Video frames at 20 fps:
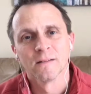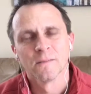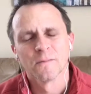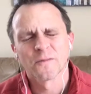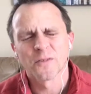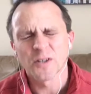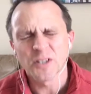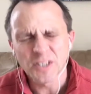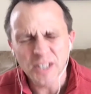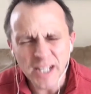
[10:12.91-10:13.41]

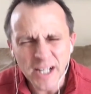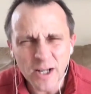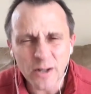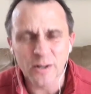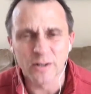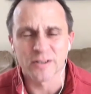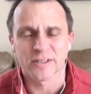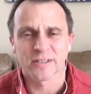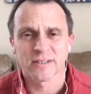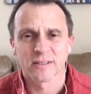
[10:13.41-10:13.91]
For
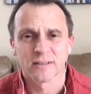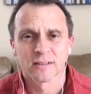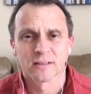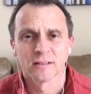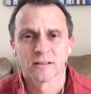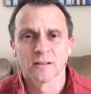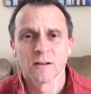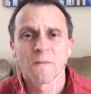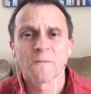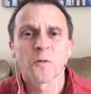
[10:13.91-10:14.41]
years,
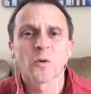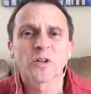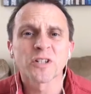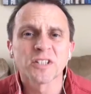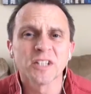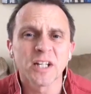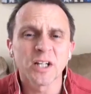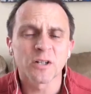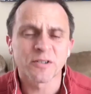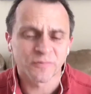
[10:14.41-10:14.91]
for
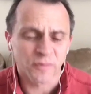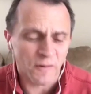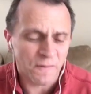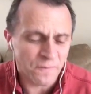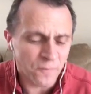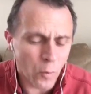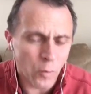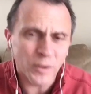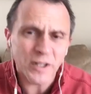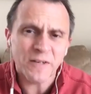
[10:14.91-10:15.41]

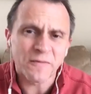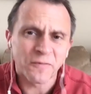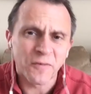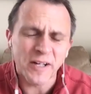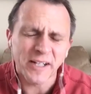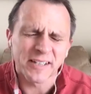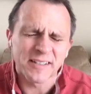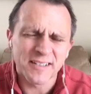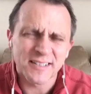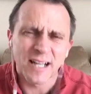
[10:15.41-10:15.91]
40
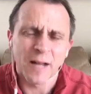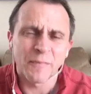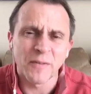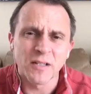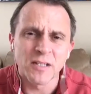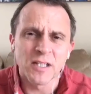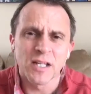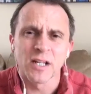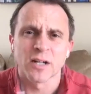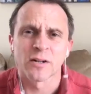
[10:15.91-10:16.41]
freaking
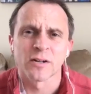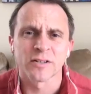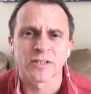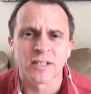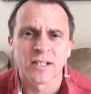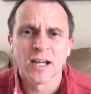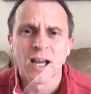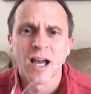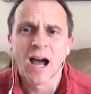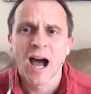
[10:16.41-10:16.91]
something
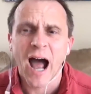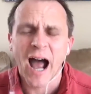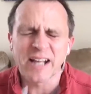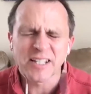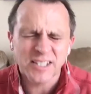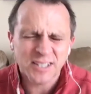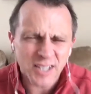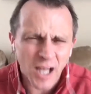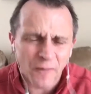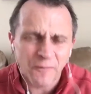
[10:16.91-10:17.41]
years, I
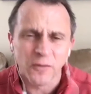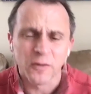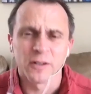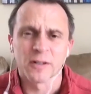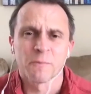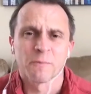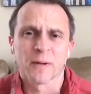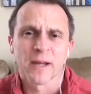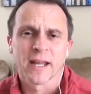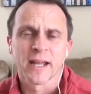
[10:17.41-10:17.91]
suffered
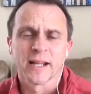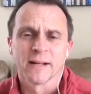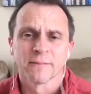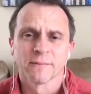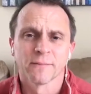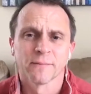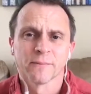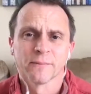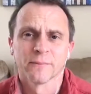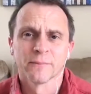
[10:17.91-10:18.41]
in pain.
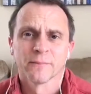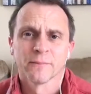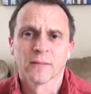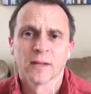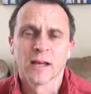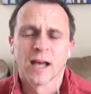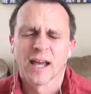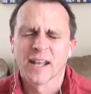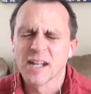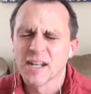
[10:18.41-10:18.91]

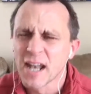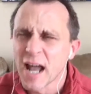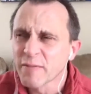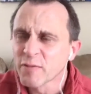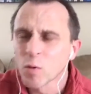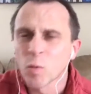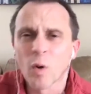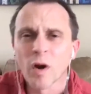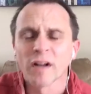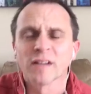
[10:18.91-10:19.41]
And I
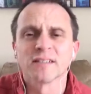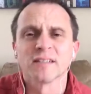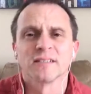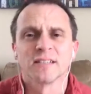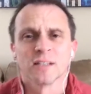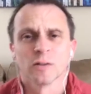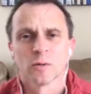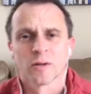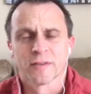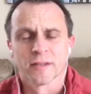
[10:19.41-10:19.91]
never wanted to
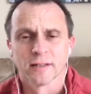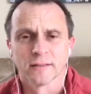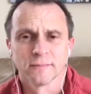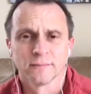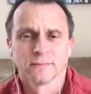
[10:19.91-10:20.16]
deal with it.